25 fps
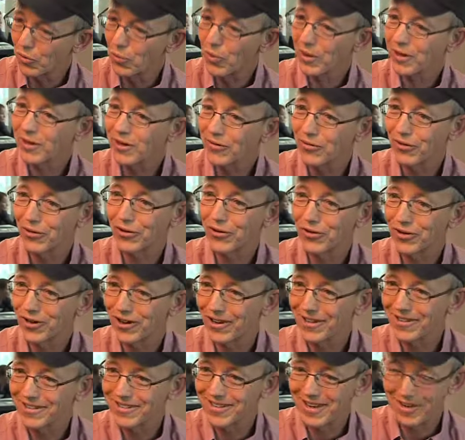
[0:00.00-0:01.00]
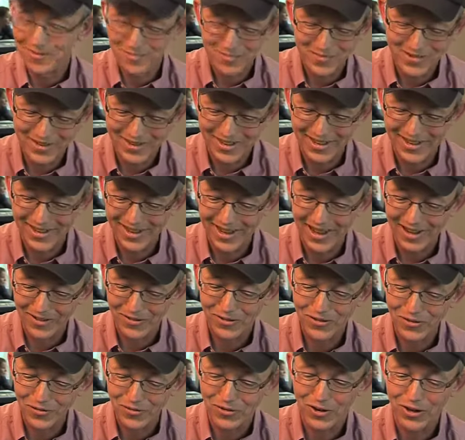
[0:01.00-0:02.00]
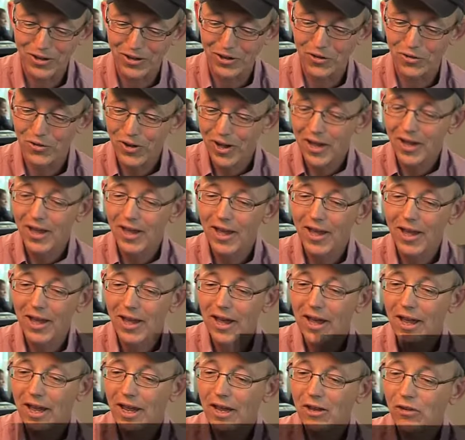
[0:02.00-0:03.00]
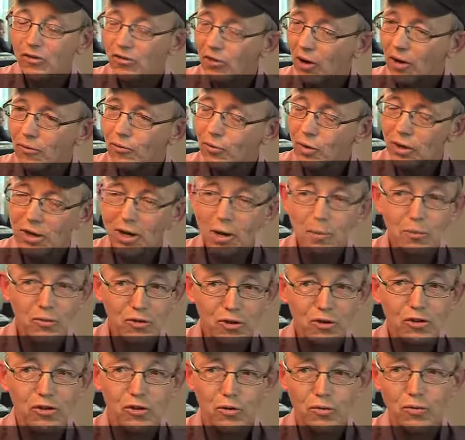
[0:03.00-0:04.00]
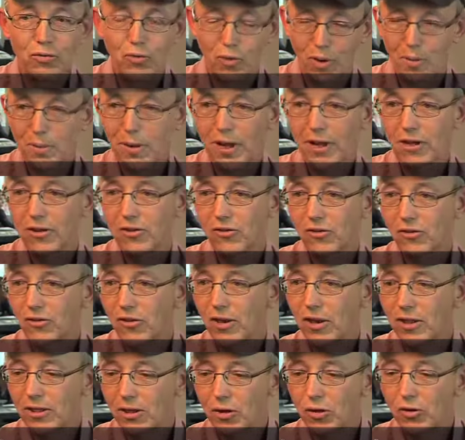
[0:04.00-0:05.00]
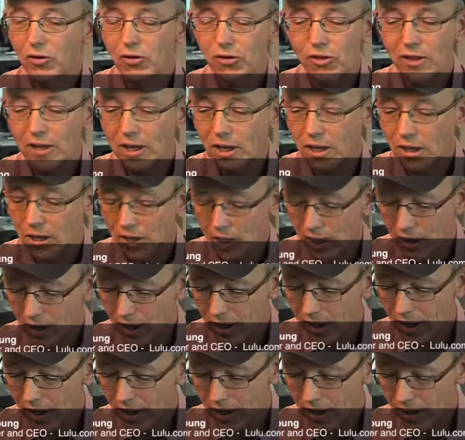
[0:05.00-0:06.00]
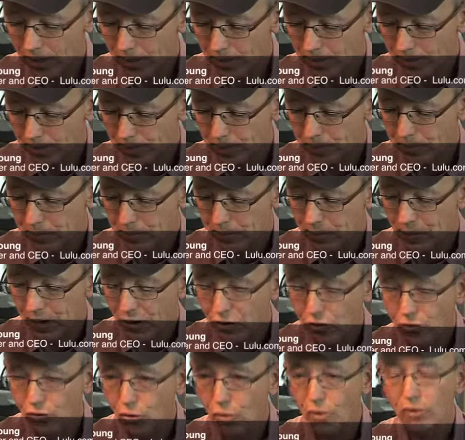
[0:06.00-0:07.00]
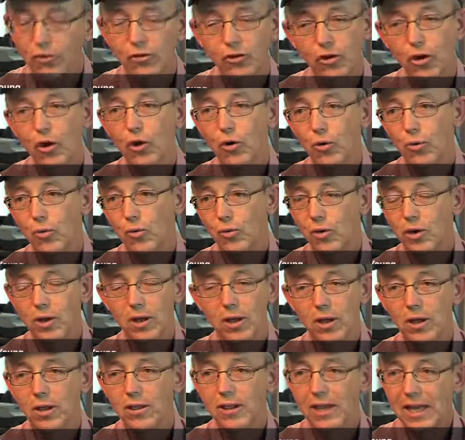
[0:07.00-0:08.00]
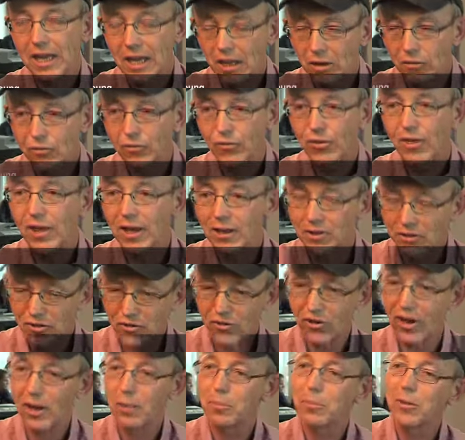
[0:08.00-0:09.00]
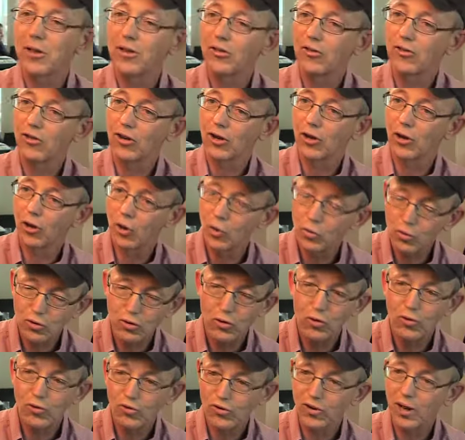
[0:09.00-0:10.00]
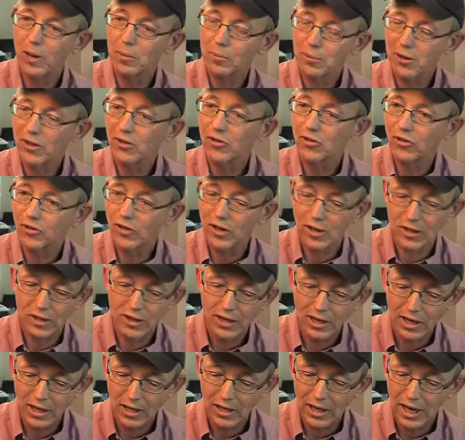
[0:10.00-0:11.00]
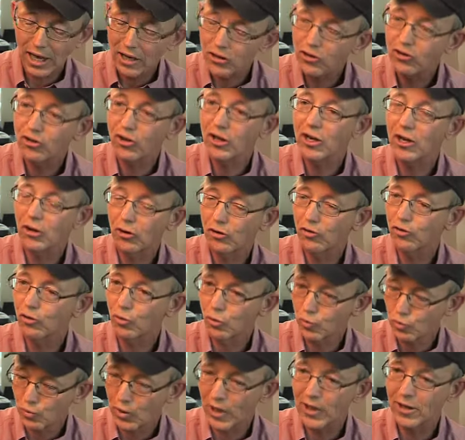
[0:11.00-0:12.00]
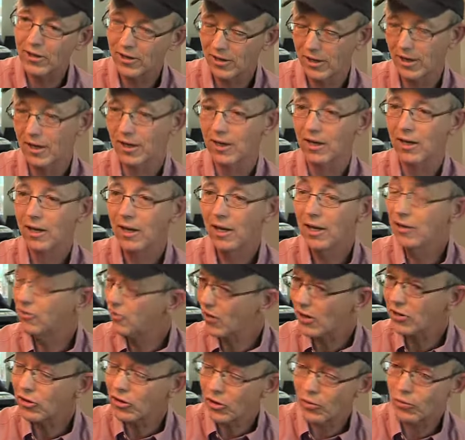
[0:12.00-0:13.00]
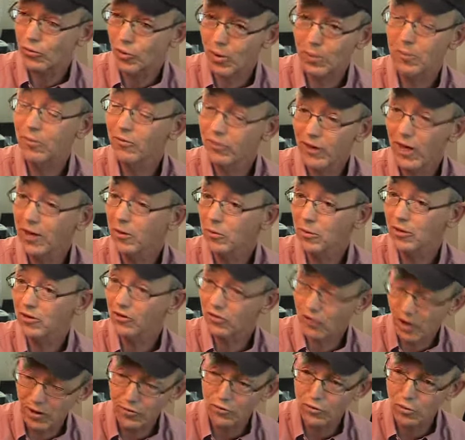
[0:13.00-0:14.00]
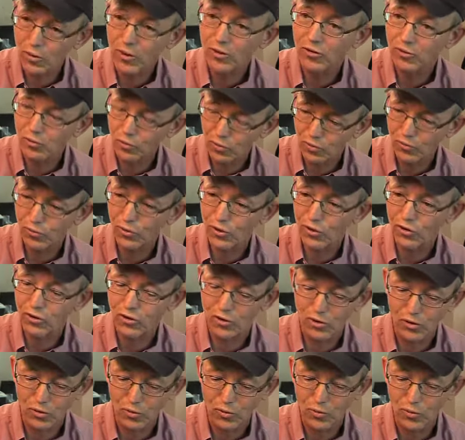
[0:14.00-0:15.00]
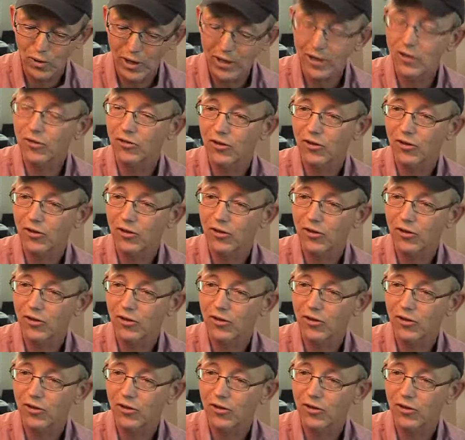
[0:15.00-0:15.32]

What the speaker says: one difficult concept that you have to follow is software comes in two formats. There's the source code, the if-then statements and go-to statements that the engineers write in. It's actually a form of language. Software is referred to writing